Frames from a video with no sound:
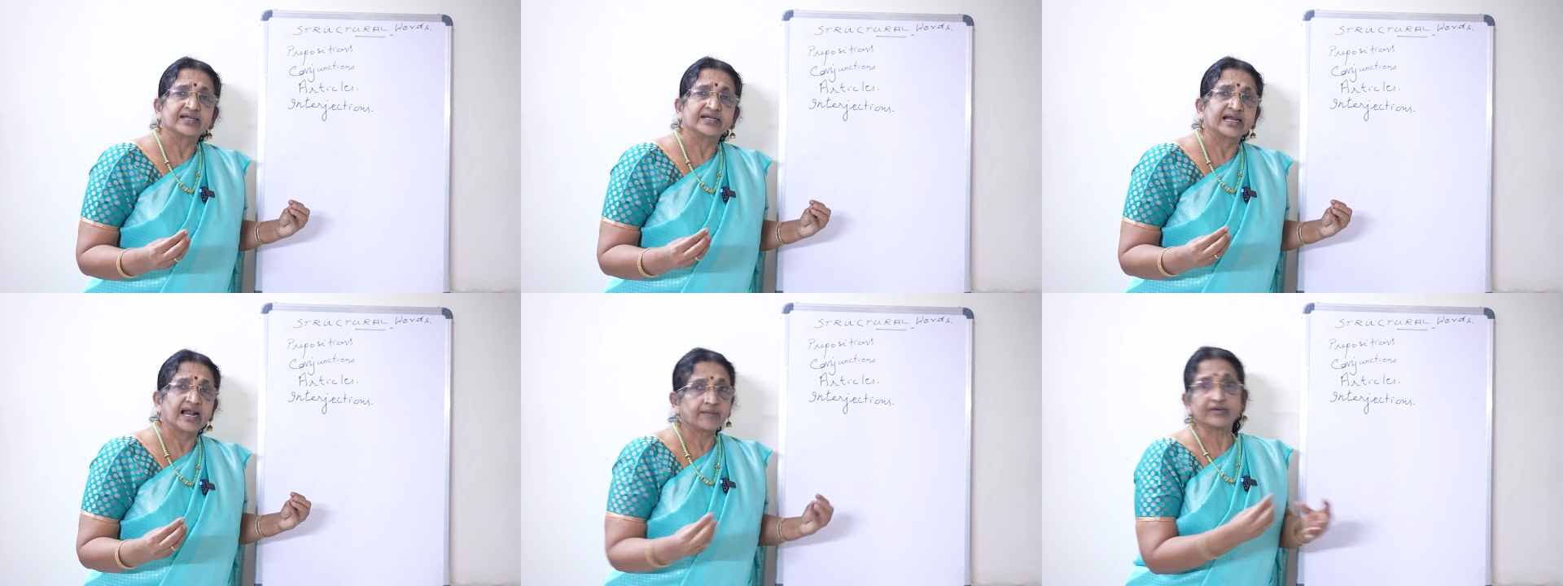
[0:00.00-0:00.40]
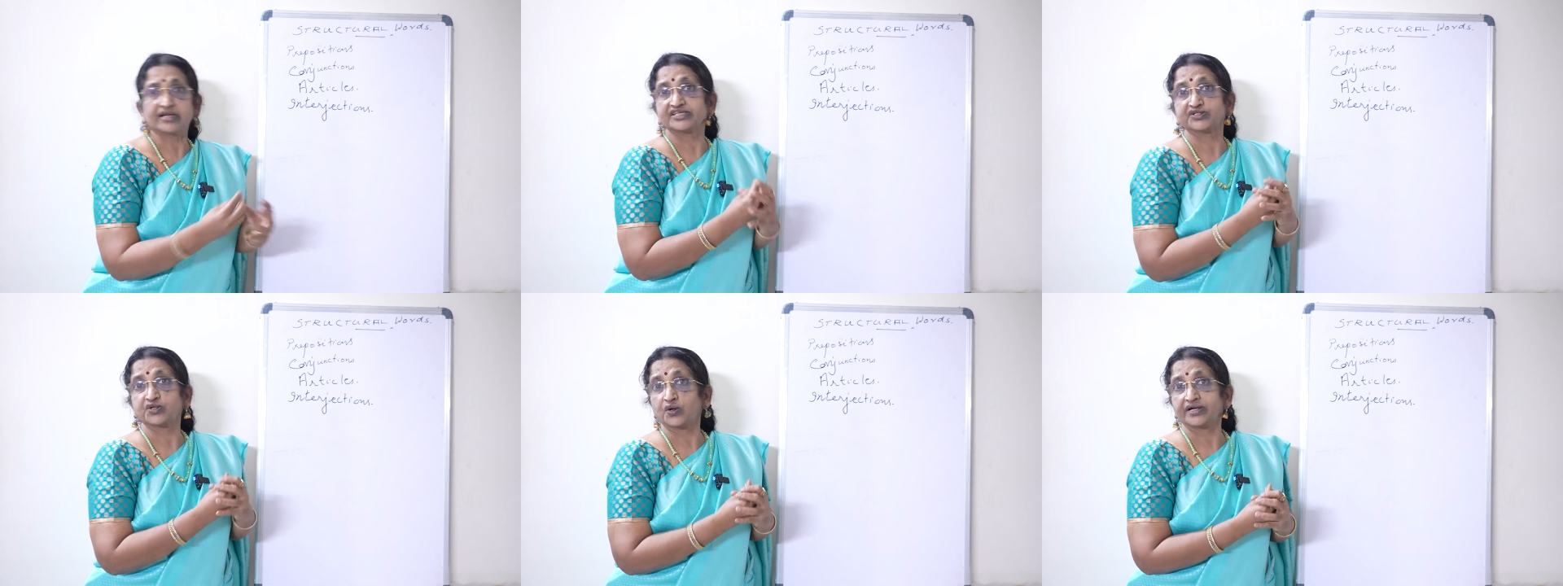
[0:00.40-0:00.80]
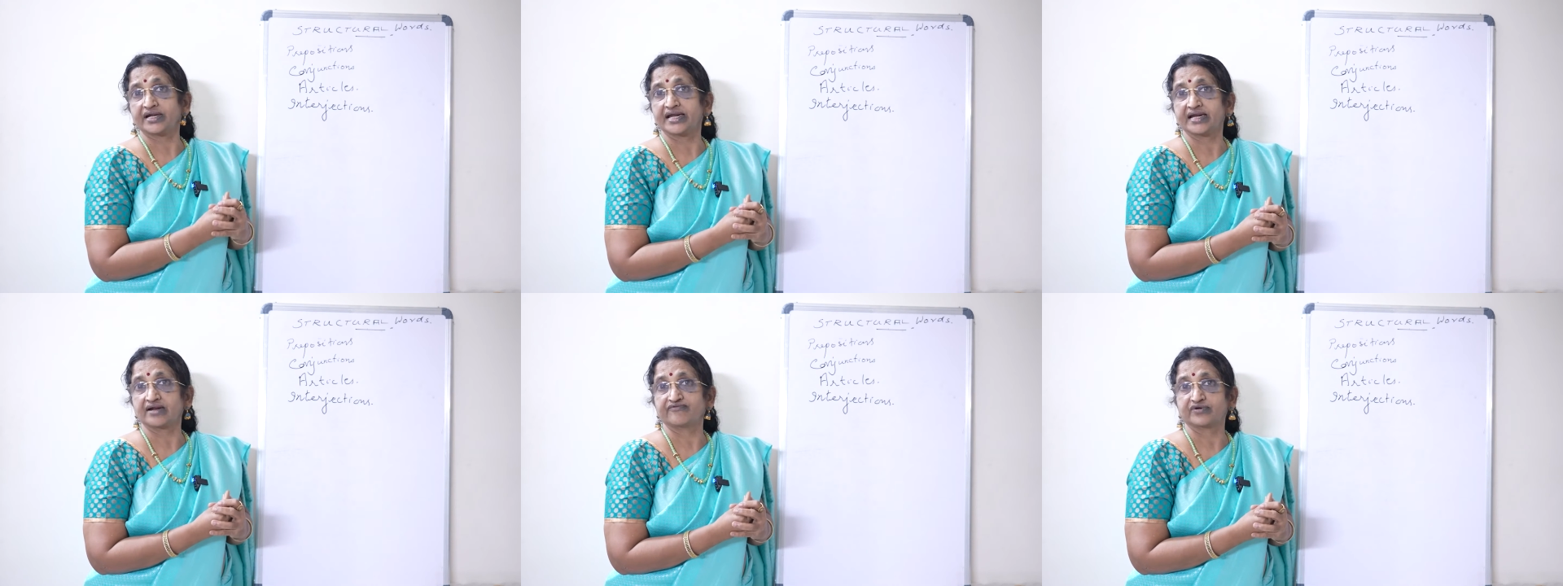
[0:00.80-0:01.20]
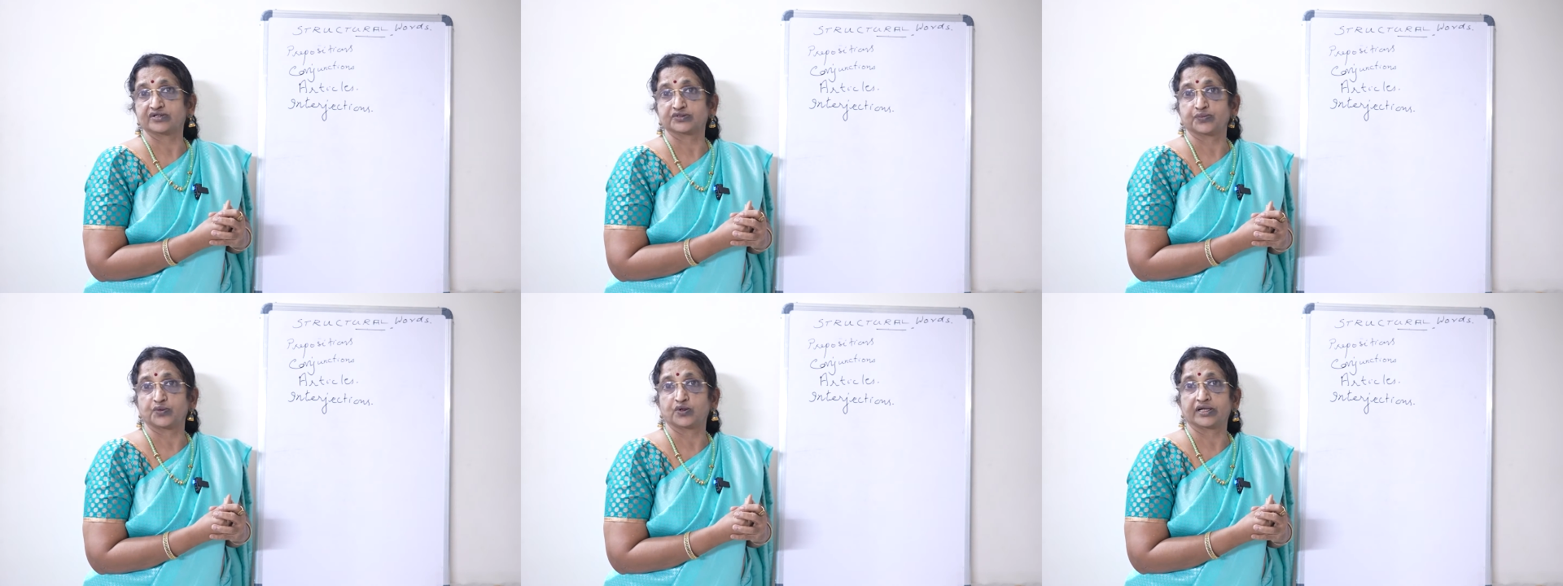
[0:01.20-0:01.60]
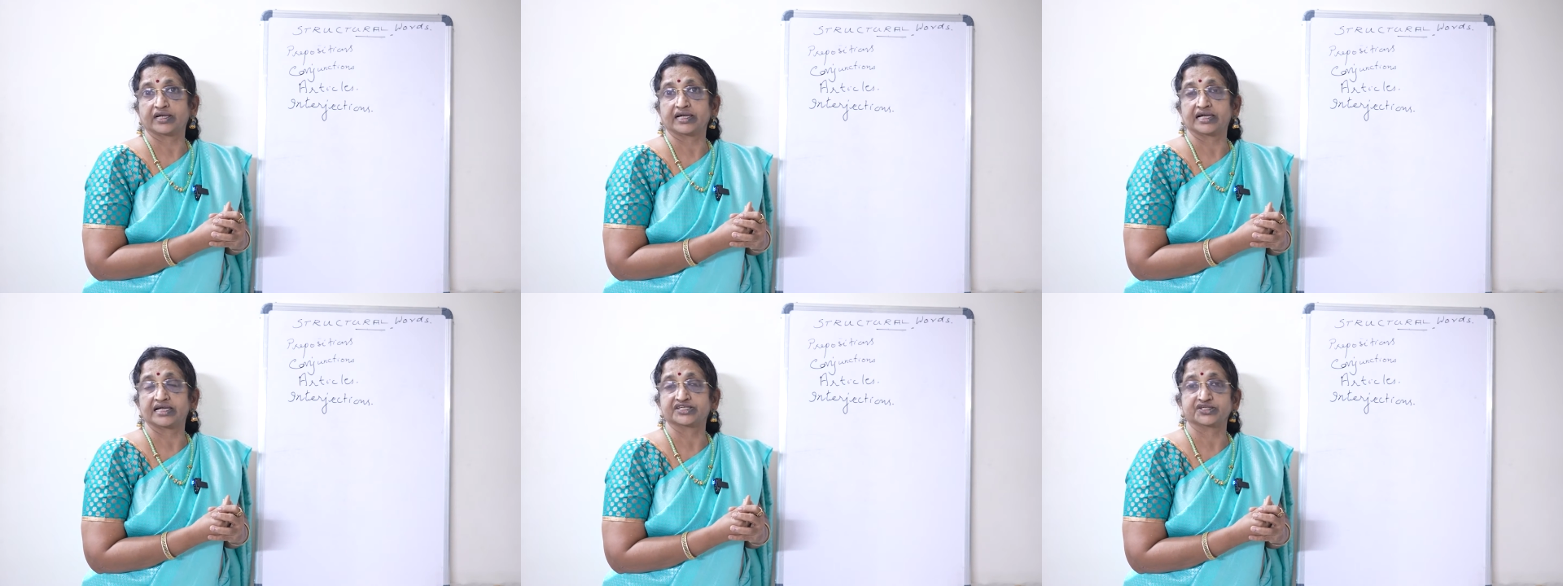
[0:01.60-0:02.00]
grammar is not needed for spoken
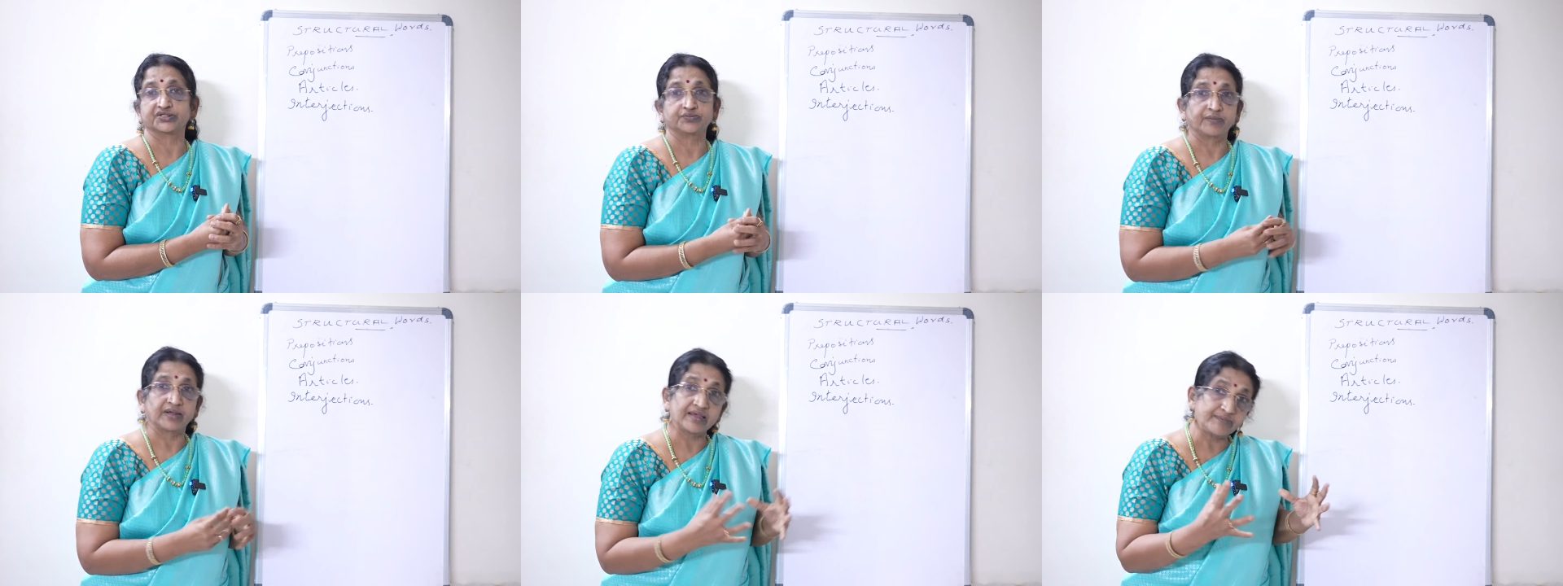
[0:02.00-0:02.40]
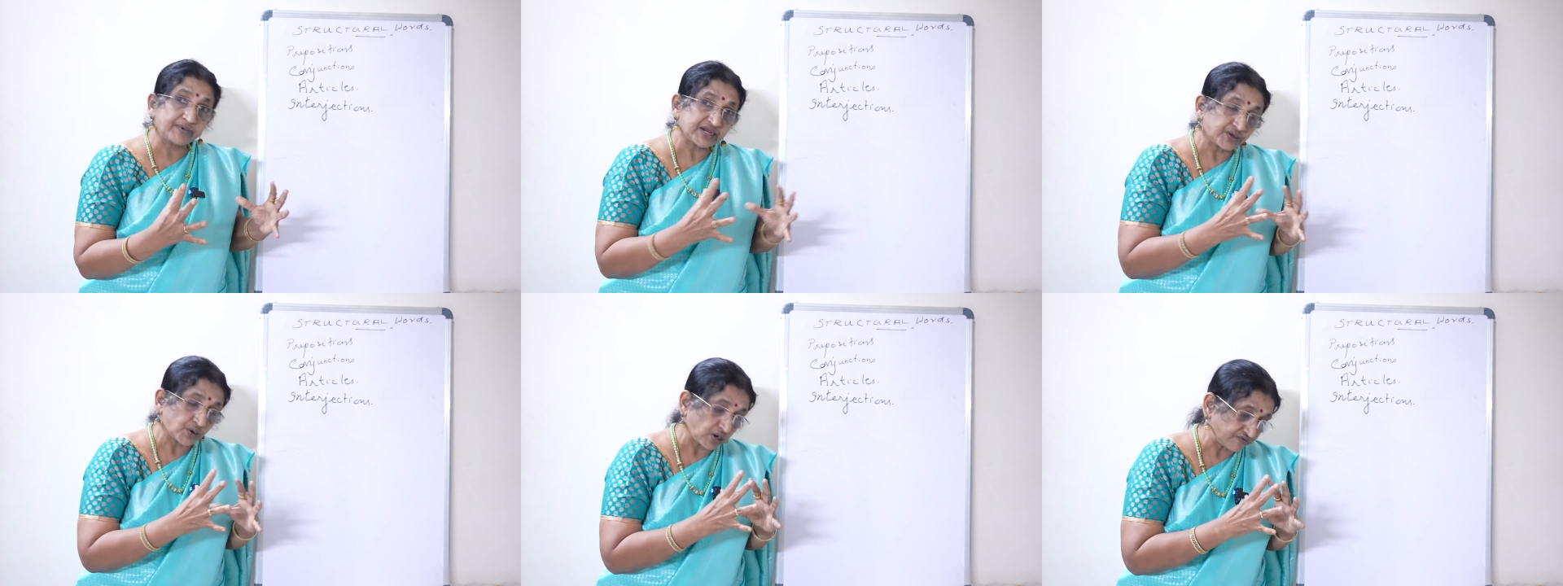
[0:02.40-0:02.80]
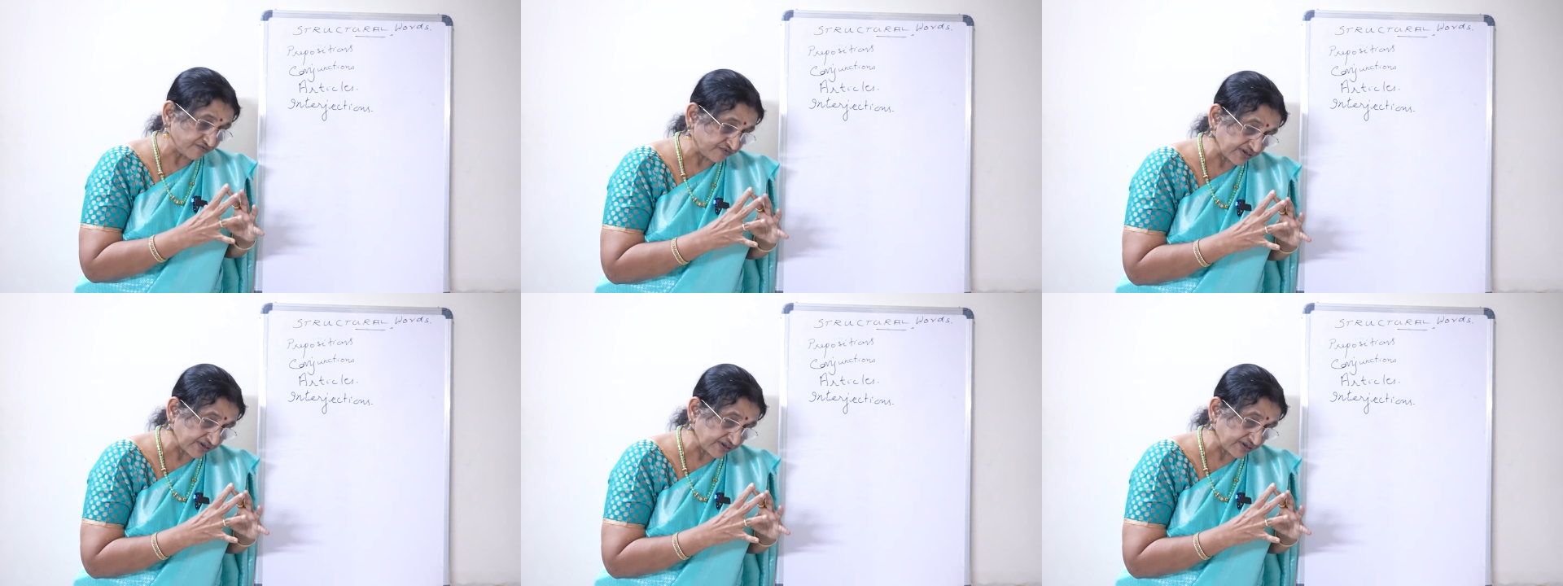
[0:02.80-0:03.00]
English. Maybe not